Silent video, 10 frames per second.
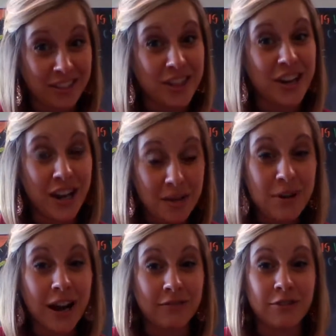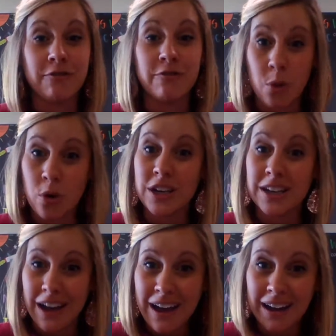The number after
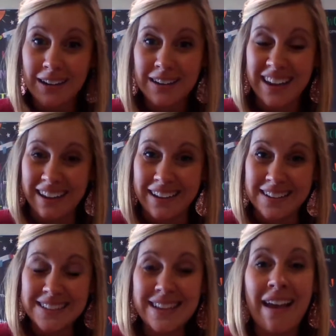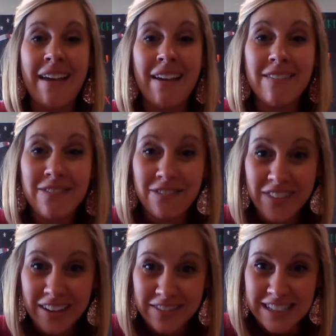49 is
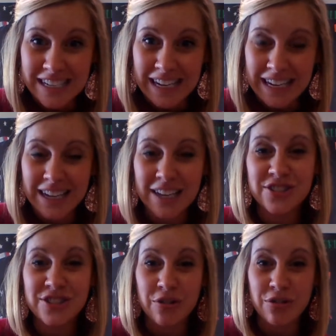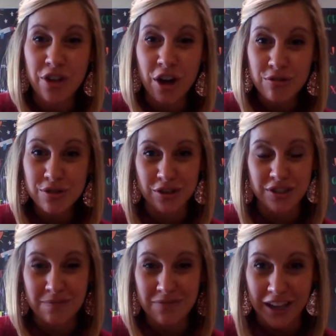50. So those are
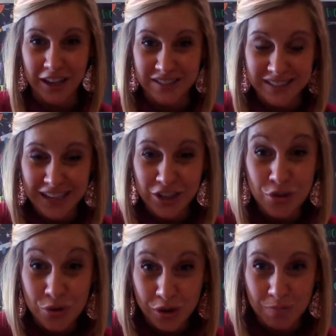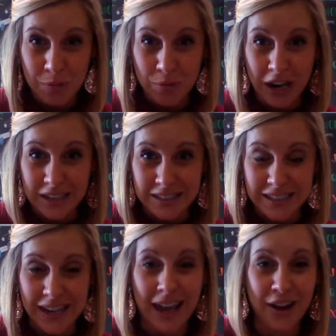some things you could be
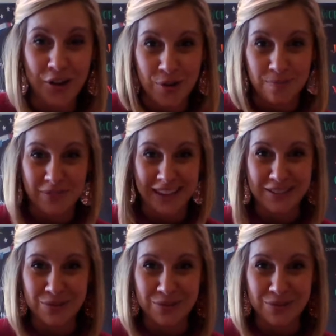practicing at home this